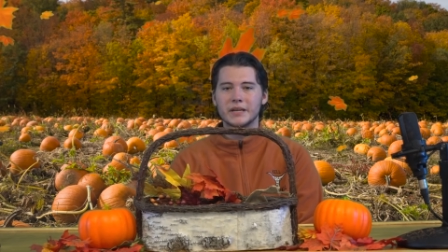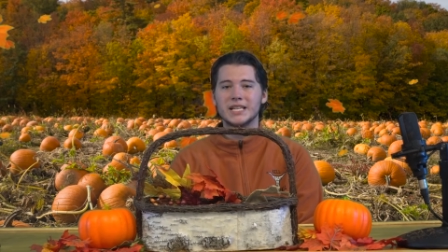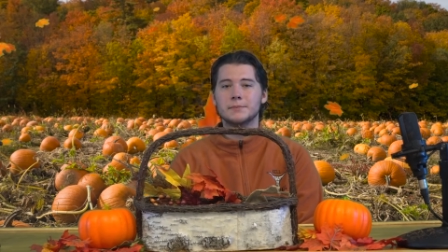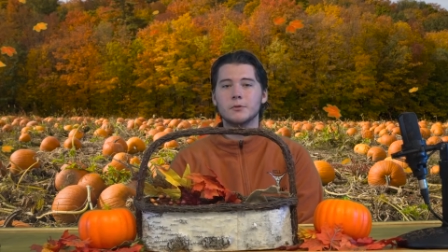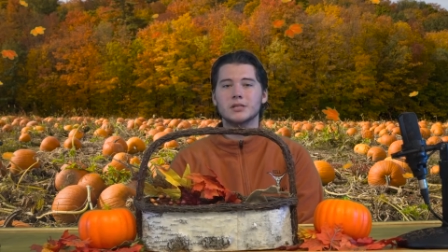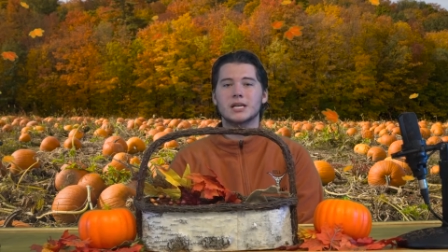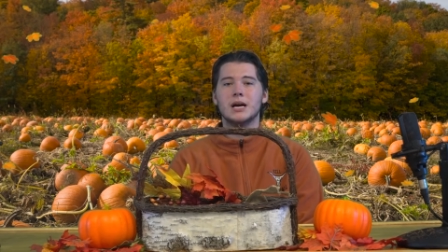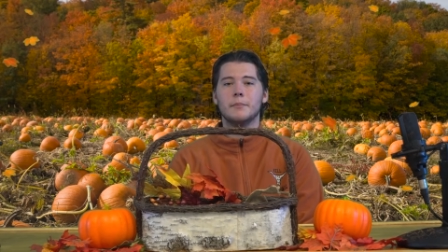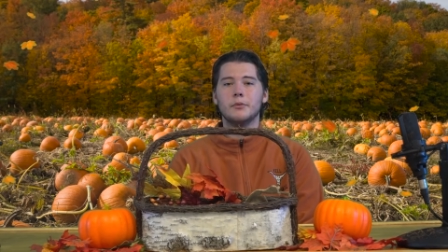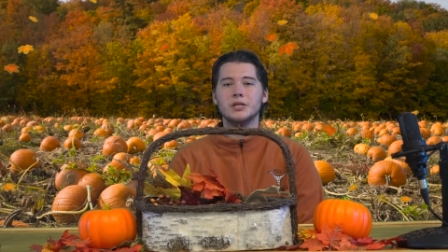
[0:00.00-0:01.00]
In sports,
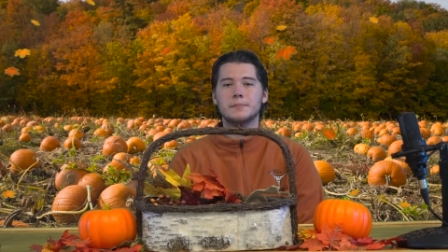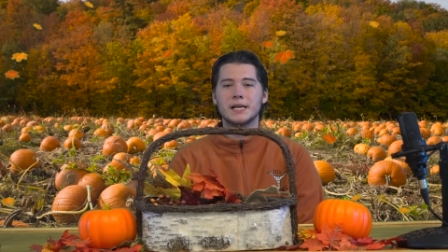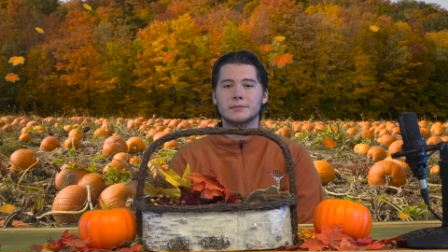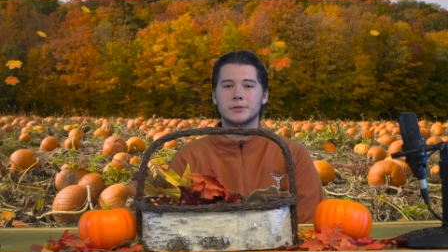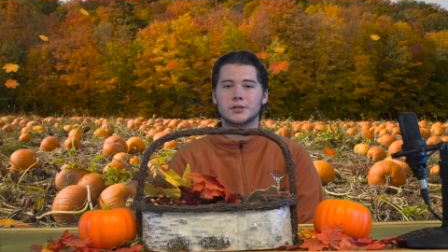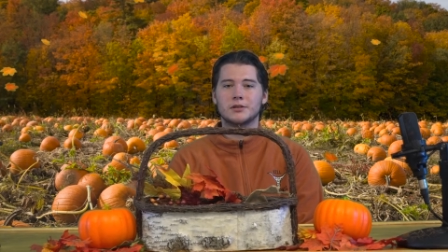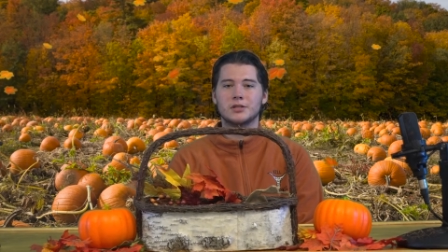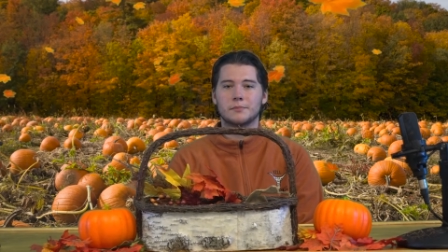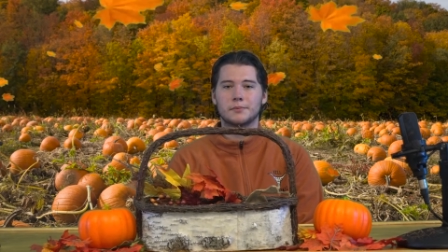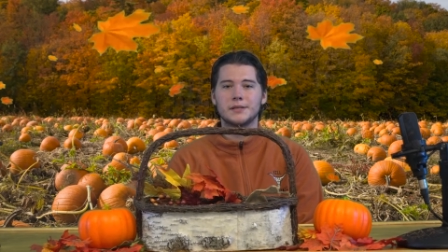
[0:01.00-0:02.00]
boys basketball starts
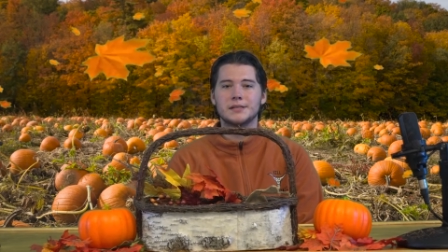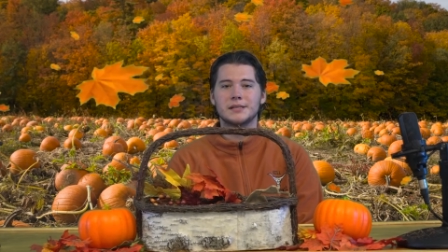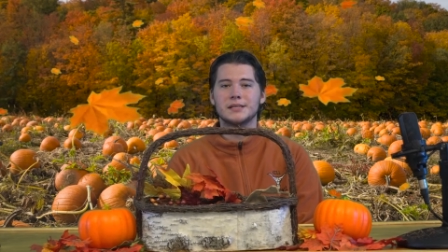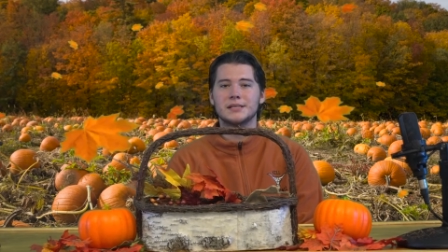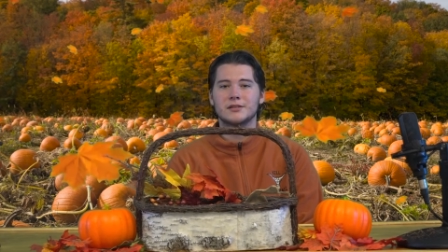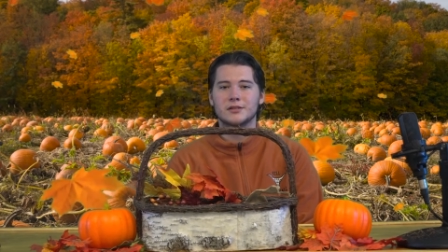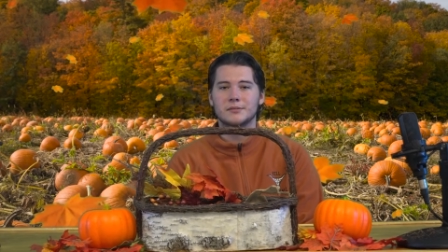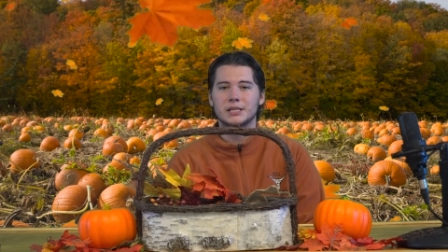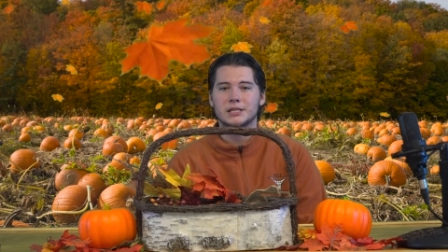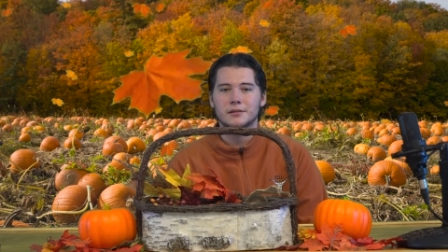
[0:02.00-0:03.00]
their preseason
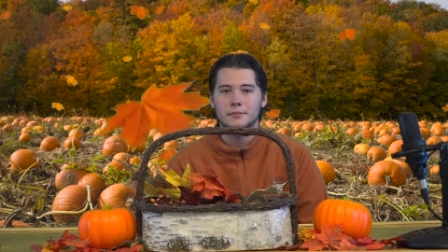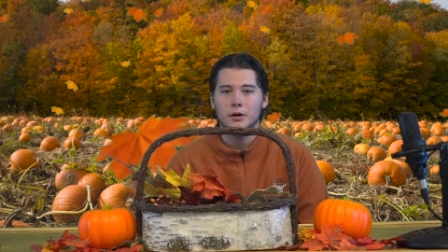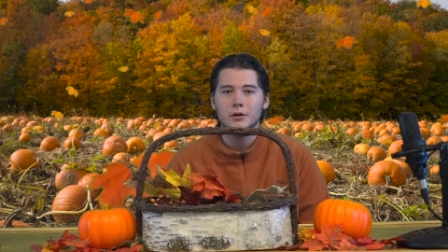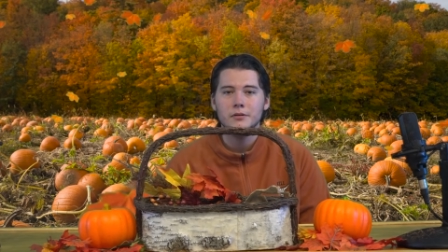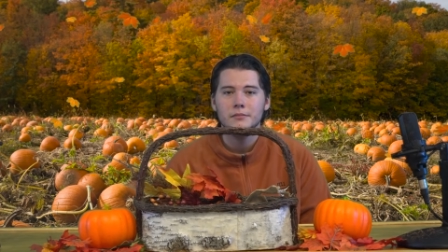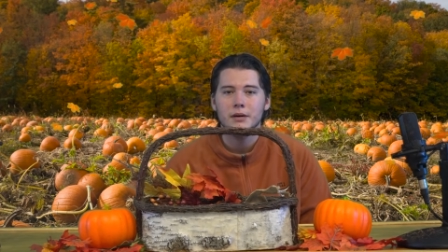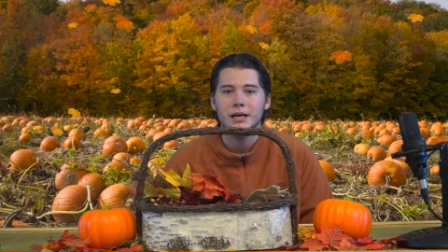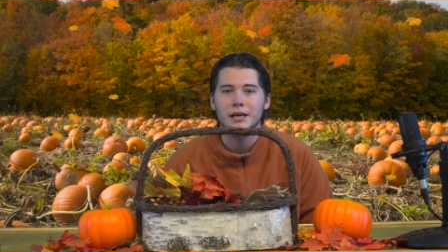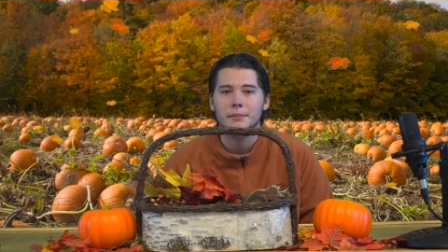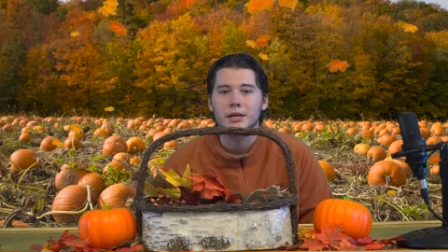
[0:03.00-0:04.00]
tournament tomorrow in
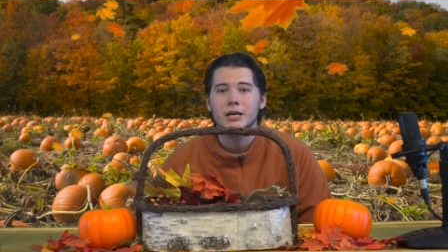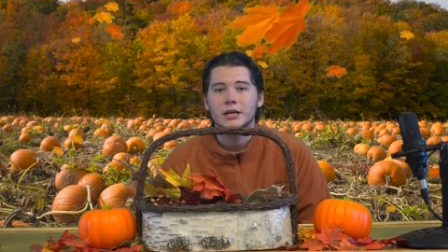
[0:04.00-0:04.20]
Miami.